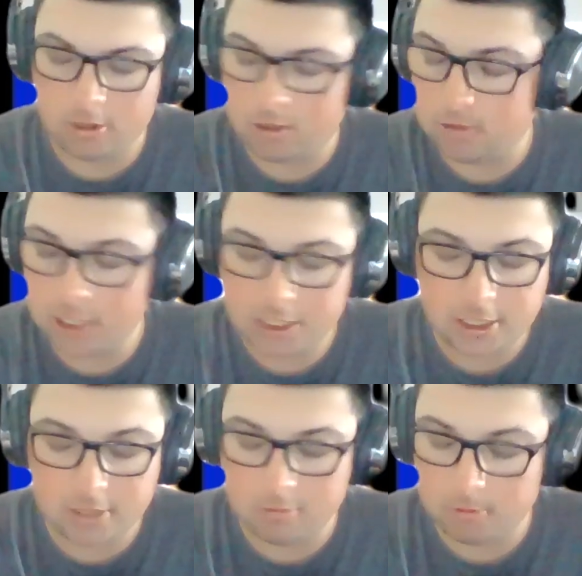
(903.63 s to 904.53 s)
the league
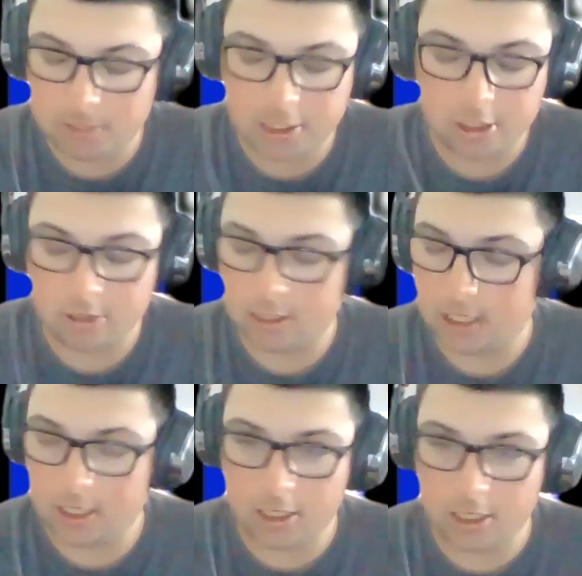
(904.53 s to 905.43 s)
season will be here,
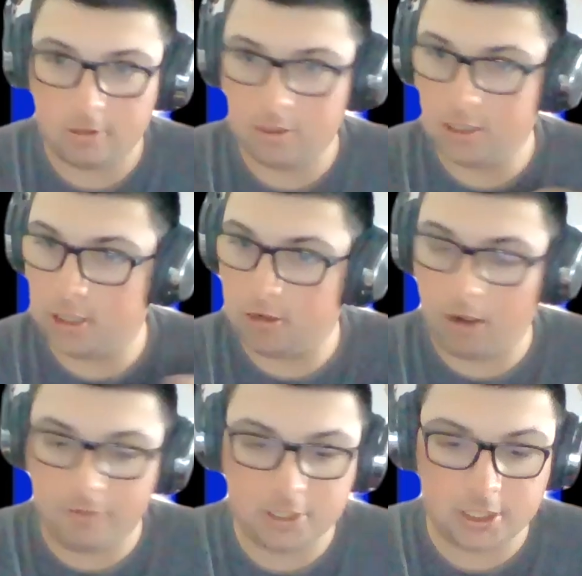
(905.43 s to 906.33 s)
and
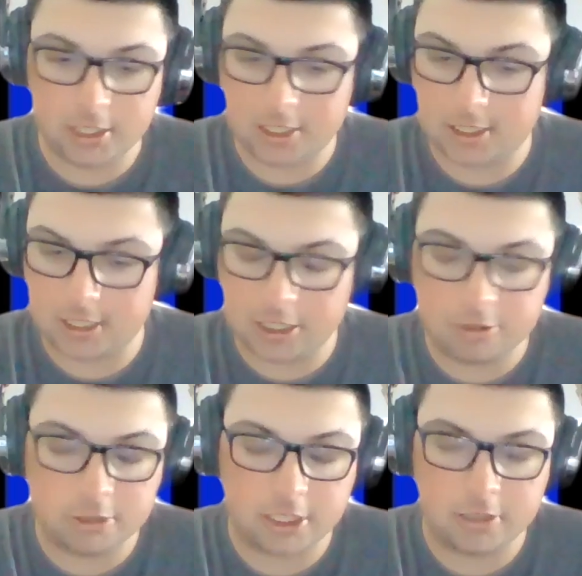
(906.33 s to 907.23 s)
obviously this is an
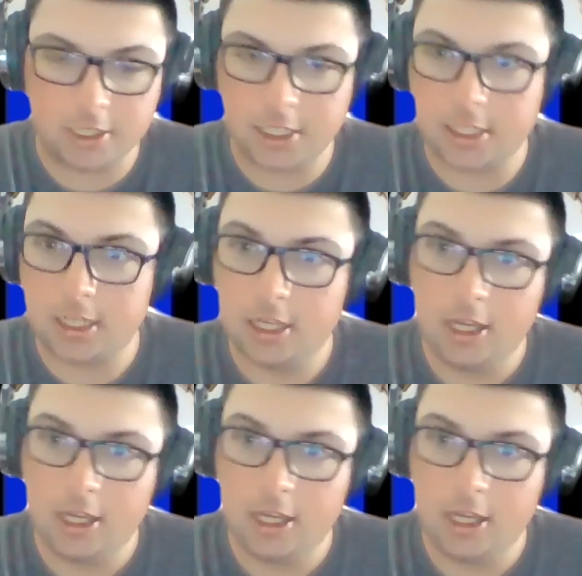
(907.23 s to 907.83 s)
interesting league,